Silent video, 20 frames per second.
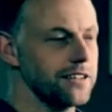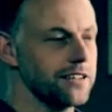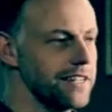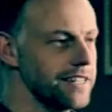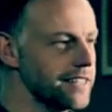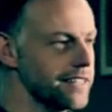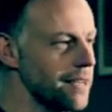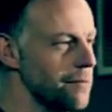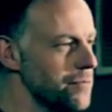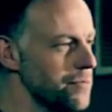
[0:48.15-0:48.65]
So
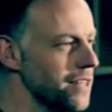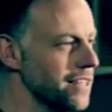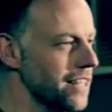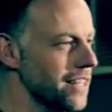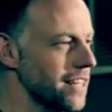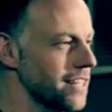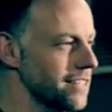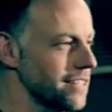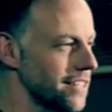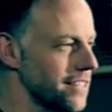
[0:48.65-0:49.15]
it's something
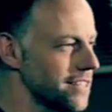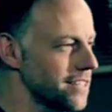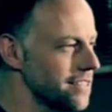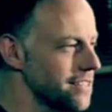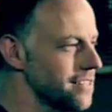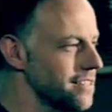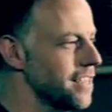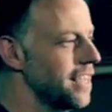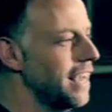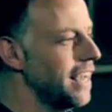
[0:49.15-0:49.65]
that
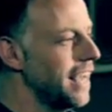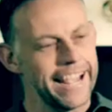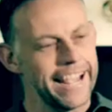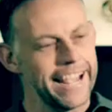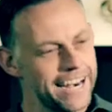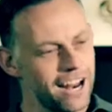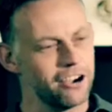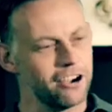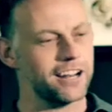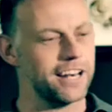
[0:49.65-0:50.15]
exists
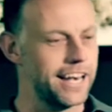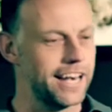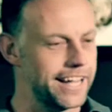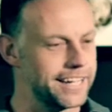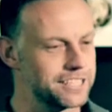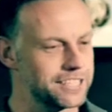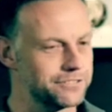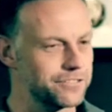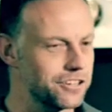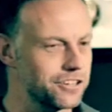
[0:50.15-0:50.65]
in our
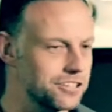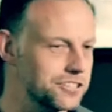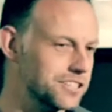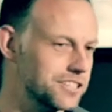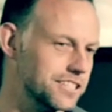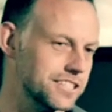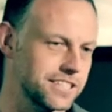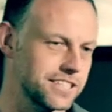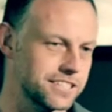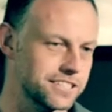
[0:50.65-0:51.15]
collective
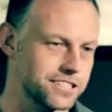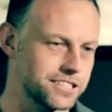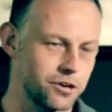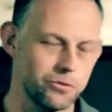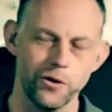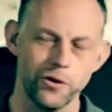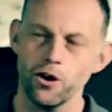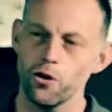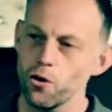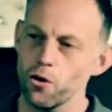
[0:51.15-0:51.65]
consciousness.
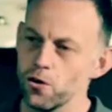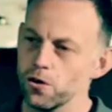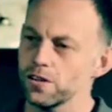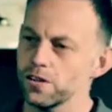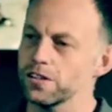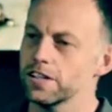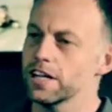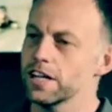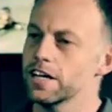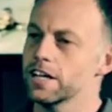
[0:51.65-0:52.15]
So we
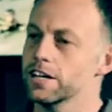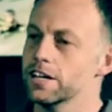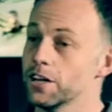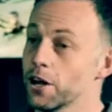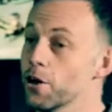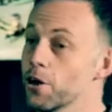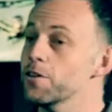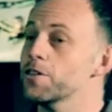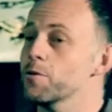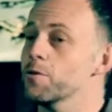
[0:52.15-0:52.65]
all
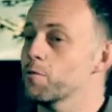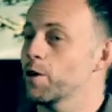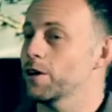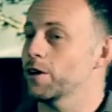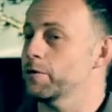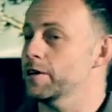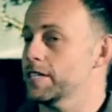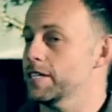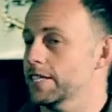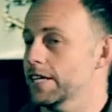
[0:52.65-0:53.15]
know them
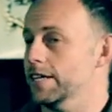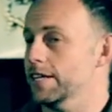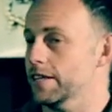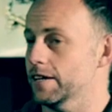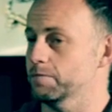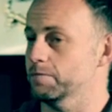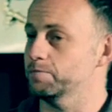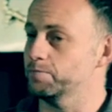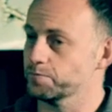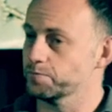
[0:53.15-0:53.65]
when we see
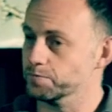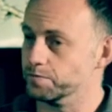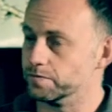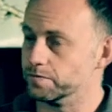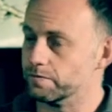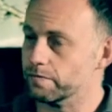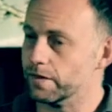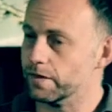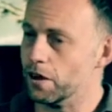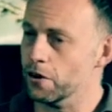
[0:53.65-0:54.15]
them
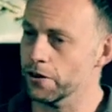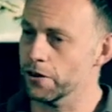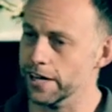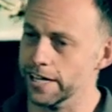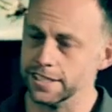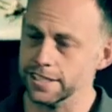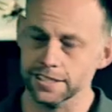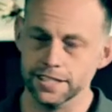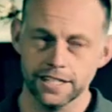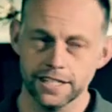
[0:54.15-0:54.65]

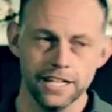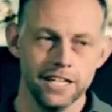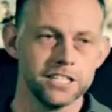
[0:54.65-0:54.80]
right?